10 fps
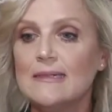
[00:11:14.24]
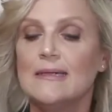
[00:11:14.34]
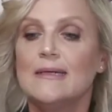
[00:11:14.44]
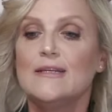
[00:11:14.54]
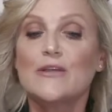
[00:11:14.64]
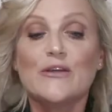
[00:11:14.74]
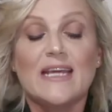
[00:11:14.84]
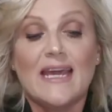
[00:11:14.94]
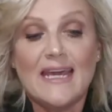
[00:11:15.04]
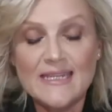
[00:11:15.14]
So
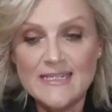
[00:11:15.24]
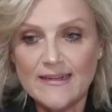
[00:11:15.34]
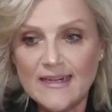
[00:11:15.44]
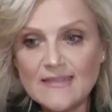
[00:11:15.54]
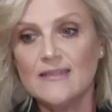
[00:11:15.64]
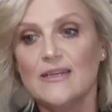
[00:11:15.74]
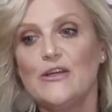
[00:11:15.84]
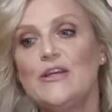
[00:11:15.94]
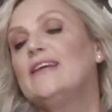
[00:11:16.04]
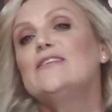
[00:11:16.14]
to enter,
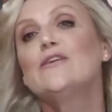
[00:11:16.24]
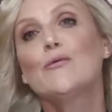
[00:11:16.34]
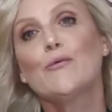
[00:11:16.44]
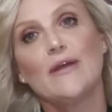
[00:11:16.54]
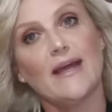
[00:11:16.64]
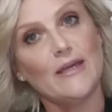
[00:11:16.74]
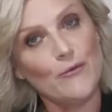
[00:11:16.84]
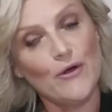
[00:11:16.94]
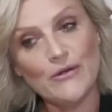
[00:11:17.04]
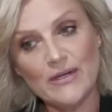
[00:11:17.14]
you need to create your
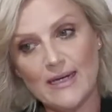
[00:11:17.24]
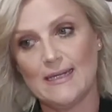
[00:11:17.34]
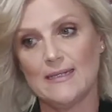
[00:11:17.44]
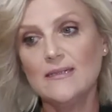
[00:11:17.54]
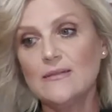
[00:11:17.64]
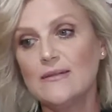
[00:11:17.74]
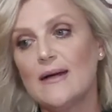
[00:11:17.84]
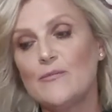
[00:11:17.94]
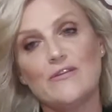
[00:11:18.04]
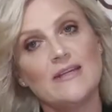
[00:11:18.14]
own colour
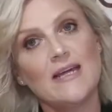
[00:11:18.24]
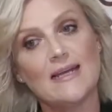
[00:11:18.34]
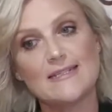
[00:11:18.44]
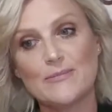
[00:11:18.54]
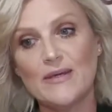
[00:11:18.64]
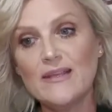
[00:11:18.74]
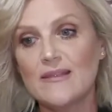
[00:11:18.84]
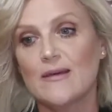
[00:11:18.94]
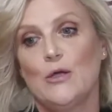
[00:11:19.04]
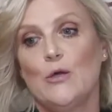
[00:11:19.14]
using Coloursmith,
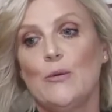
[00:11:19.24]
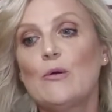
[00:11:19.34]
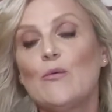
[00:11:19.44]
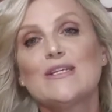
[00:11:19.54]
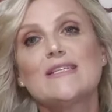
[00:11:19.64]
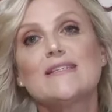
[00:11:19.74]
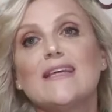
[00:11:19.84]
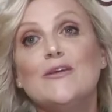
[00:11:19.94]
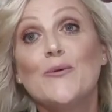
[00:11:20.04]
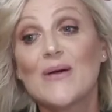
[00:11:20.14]
and we want to see
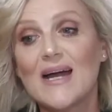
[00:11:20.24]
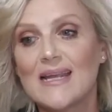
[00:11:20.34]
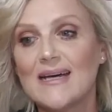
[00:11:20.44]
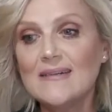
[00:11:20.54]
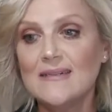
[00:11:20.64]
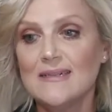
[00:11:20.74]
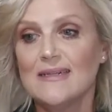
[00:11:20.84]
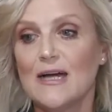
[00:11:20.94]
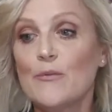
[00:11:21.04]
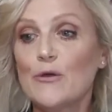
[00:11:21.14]
your colour,
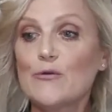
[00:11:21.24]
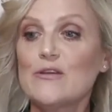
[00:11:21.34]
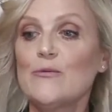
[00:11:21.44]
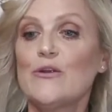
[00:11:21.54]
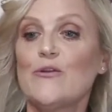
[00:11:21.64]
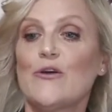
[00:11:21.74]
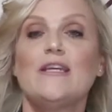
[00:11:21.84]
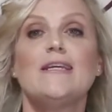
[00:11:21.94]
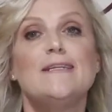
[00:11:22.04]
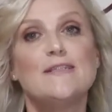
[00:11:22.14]
and we also want to know
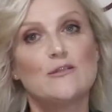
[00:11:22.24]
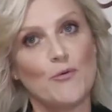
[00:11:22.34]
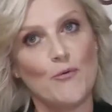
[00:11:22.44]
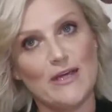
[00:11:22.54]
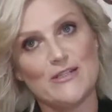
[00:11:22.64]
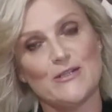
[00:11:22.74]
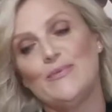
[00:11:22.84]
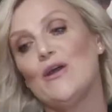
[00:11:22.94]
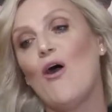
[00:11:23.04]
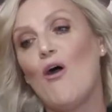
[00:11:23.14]
the inspiration
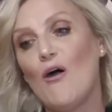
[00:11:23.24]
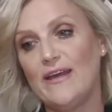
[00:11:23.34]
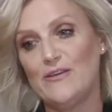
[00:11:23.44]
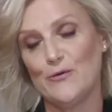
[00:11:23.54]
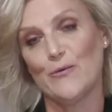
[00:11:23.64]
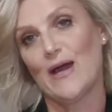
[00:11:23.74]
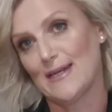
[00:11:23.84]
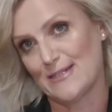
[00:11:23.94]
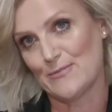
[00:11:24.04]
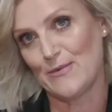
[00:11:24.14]
behind your
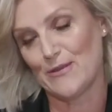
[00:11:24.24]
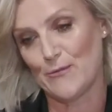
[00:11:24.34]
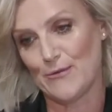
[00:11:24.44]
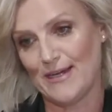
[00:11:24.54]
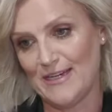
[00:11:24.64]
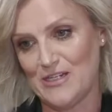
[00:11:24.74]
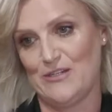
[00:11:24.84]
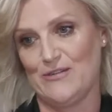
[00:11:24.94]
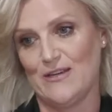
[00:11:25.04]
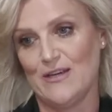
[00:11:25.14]
Coloursmith
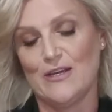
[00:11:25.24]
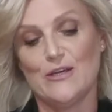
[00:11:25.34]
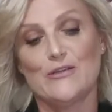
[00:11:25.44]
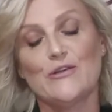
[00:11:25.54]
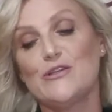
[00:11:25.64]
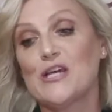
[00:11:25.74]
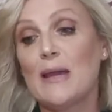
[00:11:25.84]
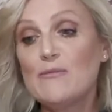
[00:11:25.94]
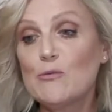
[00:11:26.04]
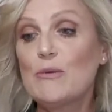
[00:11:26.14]
creation. So
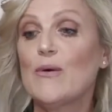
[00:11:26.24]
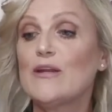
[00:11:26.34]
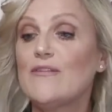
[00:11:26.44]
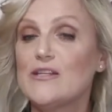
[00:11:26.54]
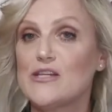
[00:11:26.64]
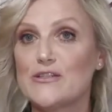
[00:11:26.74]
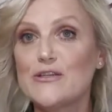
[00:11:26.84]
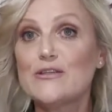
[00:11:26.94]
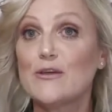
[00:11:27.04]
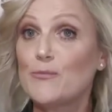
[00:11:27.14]
James will be one of our
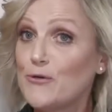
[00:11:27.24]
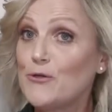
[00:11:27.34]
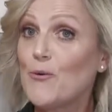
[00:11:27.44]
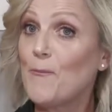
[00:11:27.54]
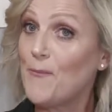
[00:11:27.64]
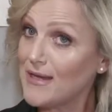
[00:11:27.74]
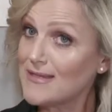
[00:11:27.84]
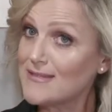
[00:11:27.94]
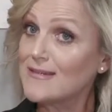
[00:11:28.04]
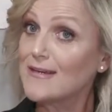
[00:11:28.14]
judges, so put your
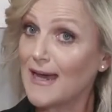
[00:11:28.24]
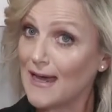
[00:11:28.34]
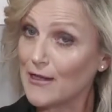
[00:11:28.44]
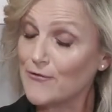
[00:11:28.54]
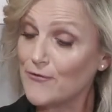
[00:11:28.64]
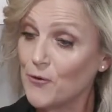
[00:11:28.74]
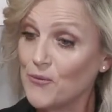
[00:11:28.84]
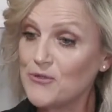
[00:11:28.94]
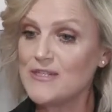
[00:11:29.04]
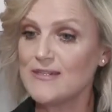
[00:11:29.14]
best colour forward.